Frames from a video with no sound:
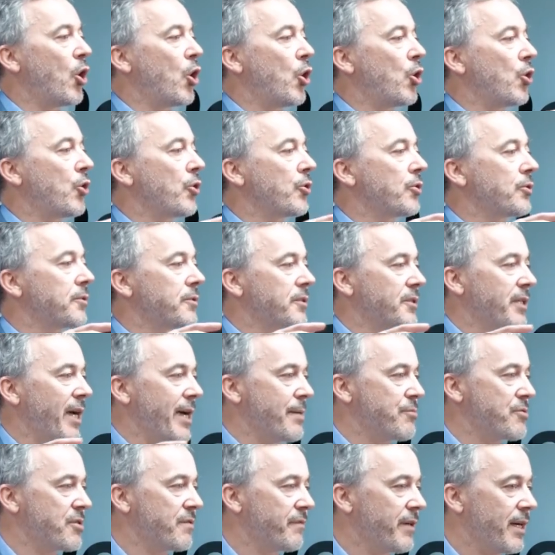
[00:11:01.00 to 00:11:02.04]
all
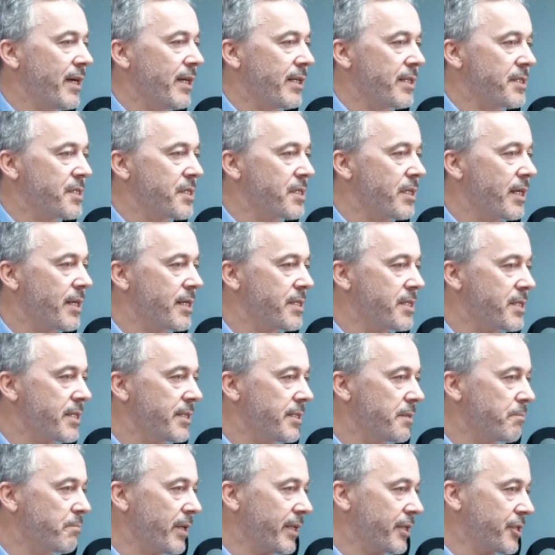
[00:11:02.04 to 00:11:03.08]
types of violence, as in
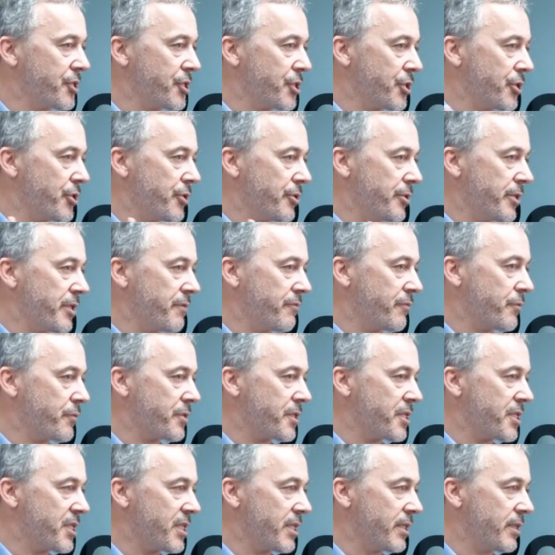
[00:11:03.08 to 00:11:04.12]
to bring the security
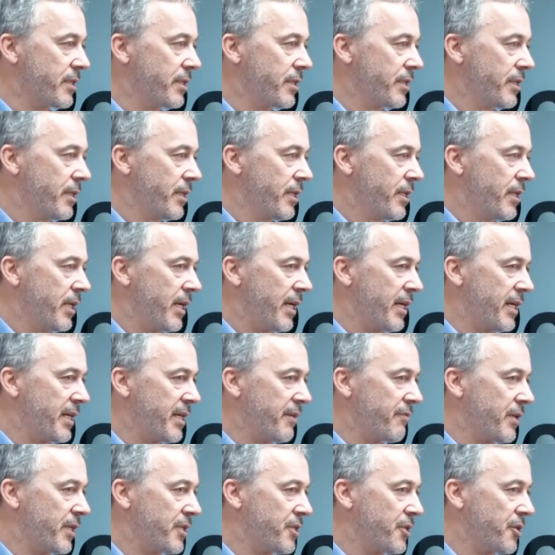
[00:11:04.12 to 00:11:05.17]
forces in and
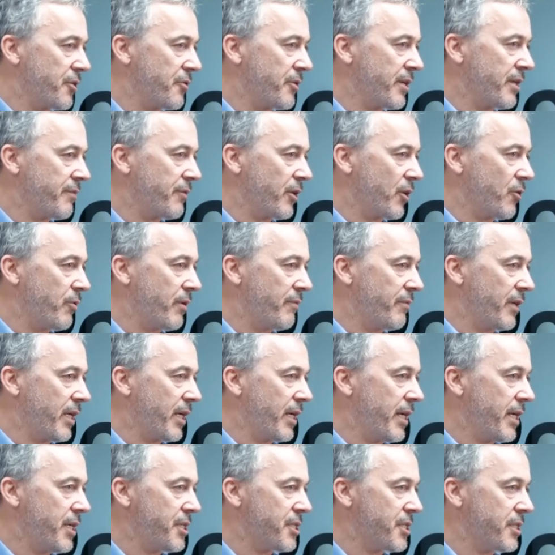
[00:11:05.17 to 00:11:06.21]
give that degree of
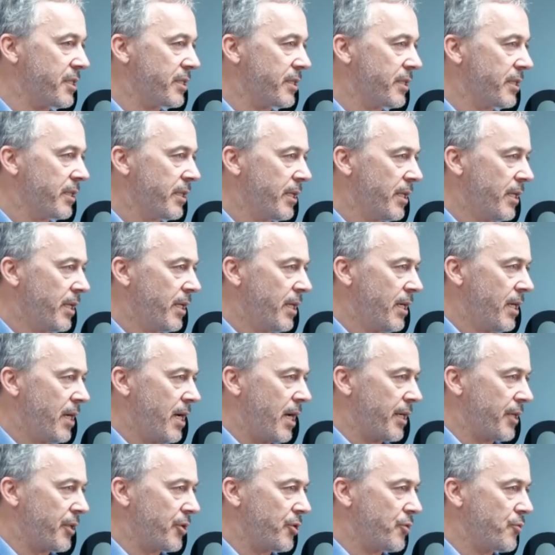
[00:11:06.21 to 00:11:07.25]
equivocation.
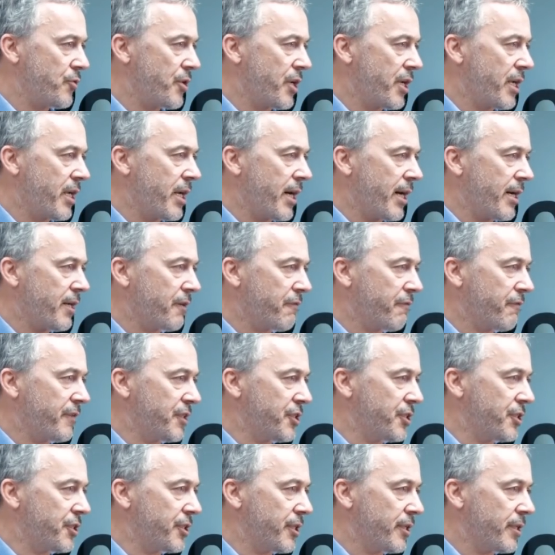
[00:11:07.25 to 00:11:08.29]
And I know Garrett
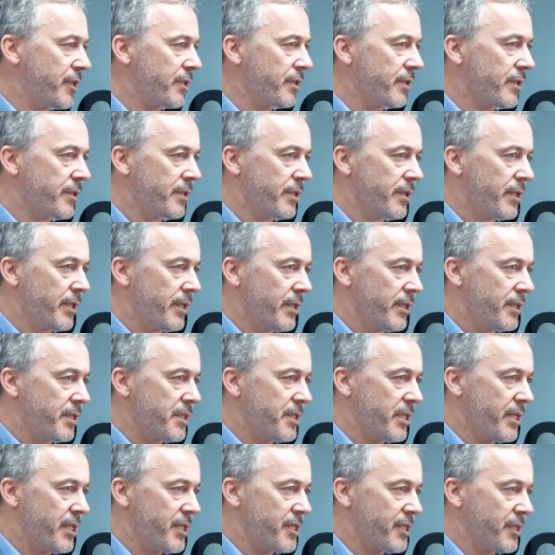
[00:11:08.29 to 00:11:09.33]
Fitzgerald, the
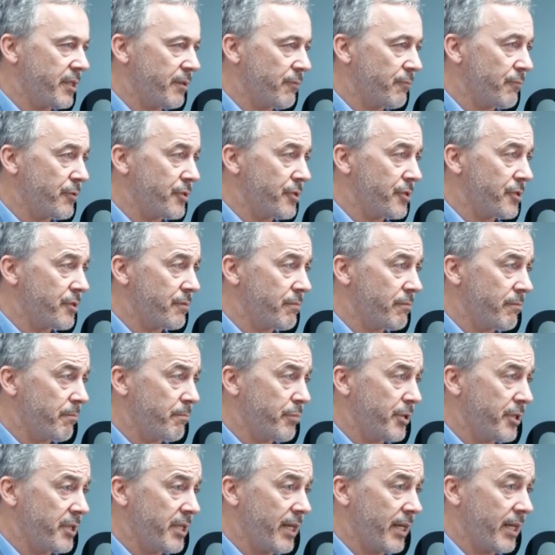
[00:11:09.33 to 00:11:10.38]
Taoiseach, was
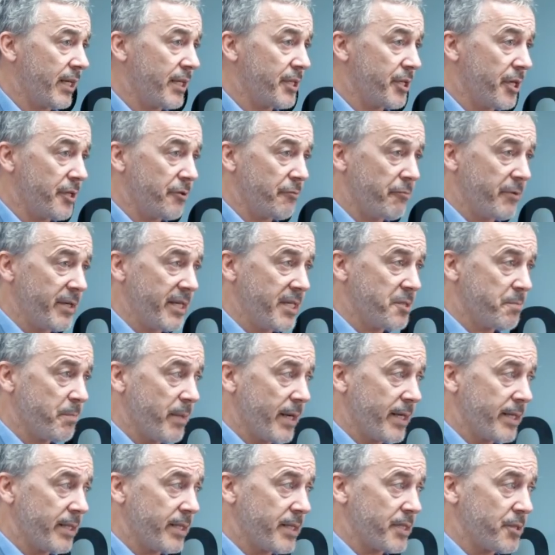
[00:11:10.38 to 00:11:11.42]
particularly outraged
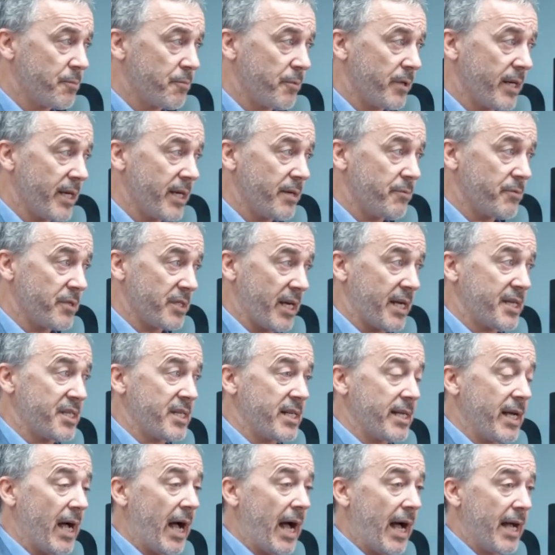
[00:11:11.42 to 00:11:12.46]
by this, where he was
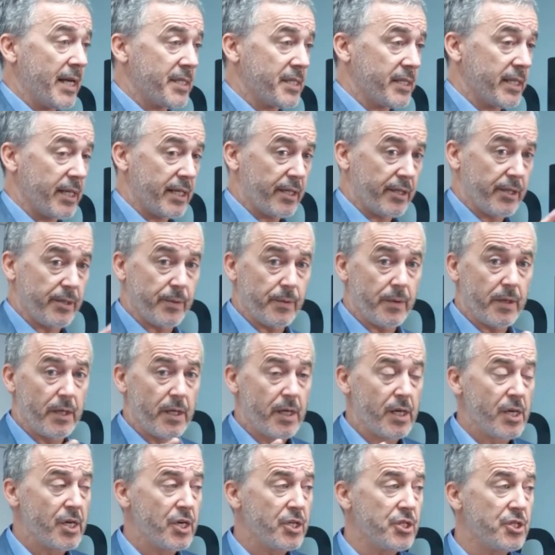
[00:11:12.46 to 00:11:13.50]
actually asking, no,
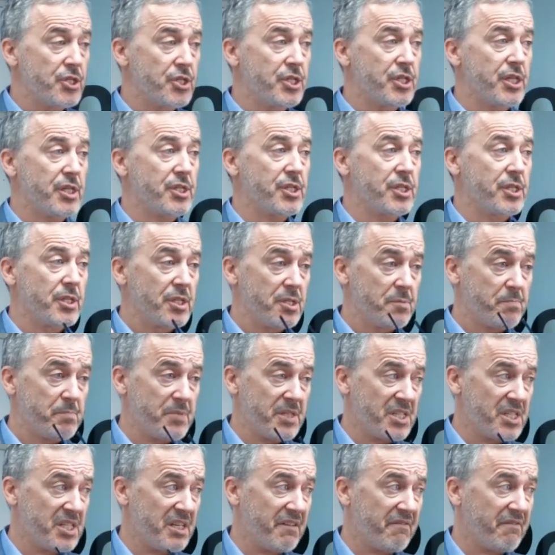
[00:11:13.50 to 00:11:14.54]
just
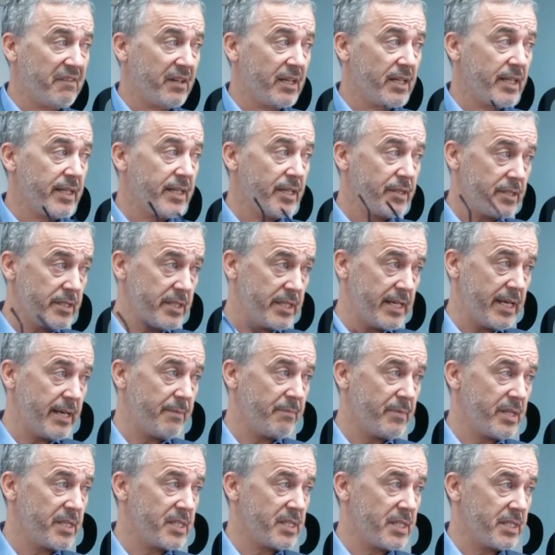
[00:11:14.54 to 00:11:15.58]
specifically
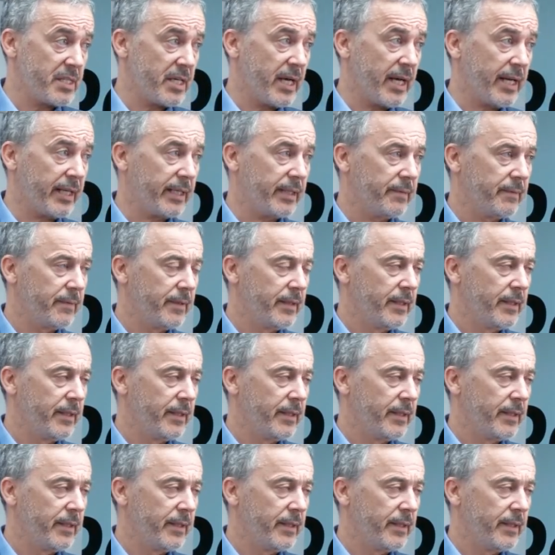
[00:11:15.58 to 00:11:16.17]
condemn this attack.